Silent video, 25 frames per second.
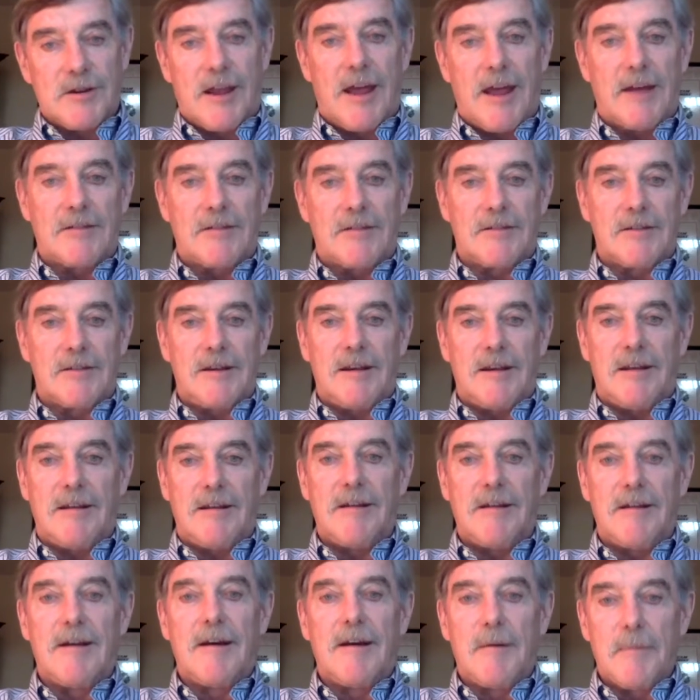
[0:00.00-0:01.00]
you can't
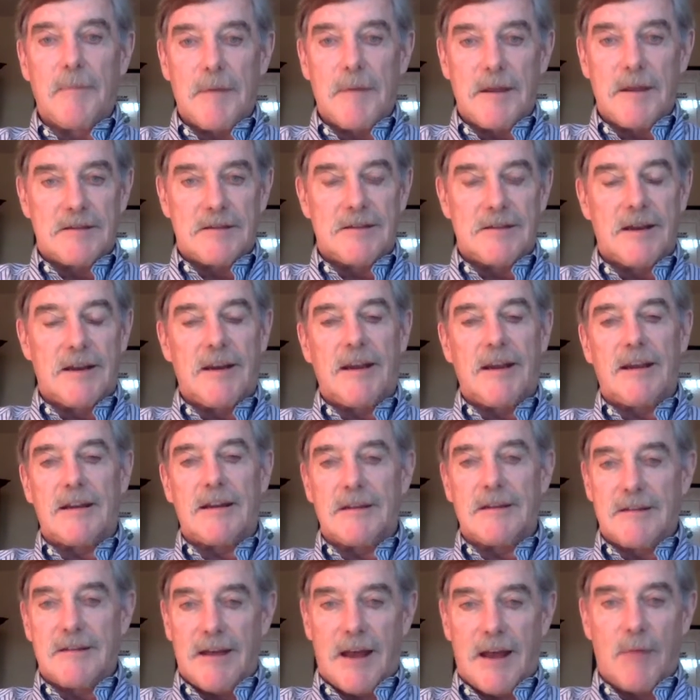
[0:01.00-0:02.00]
see, he's sitting at
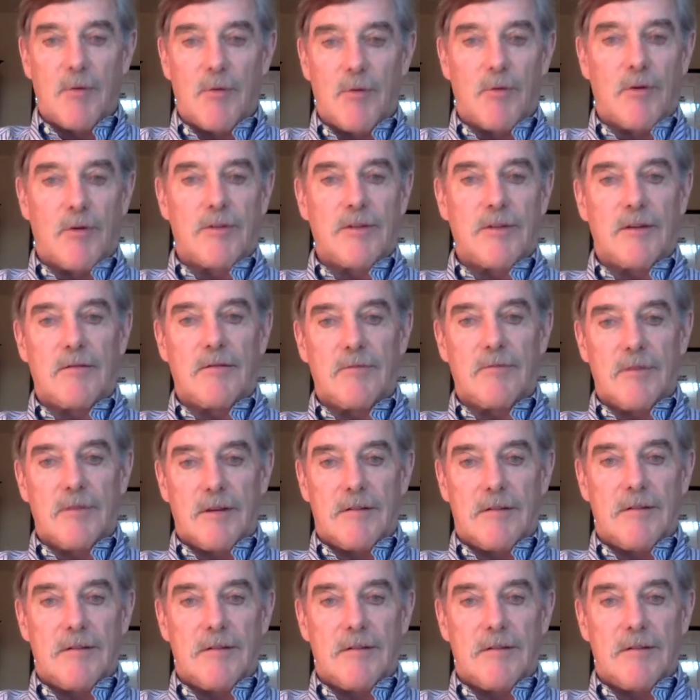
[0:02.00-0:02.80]
a table with you.